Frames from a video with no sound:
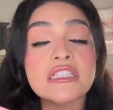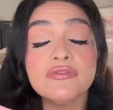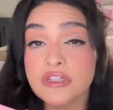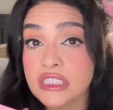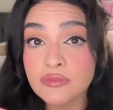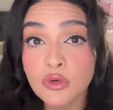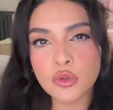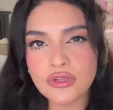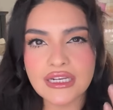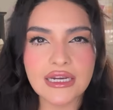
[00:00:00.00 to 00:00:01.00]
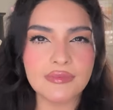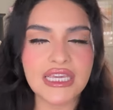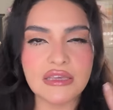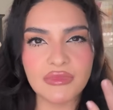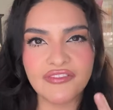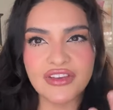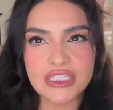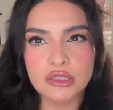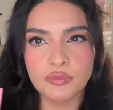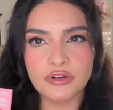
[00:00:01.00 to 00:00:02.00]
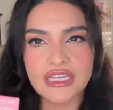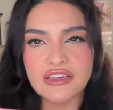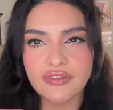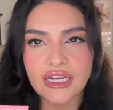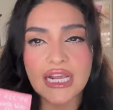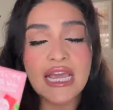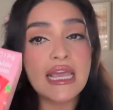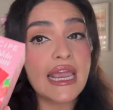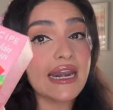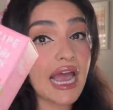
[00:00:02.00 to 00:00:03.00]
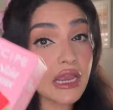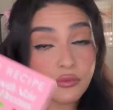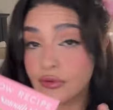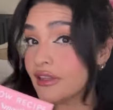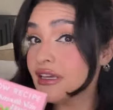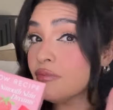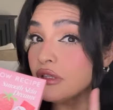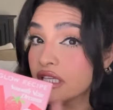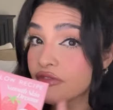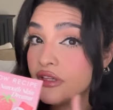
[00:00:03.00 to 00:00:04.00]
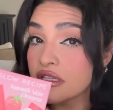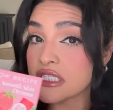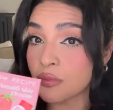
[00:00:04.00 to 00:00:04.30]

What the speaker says: for smoothing and making my face super even. And I really believe in these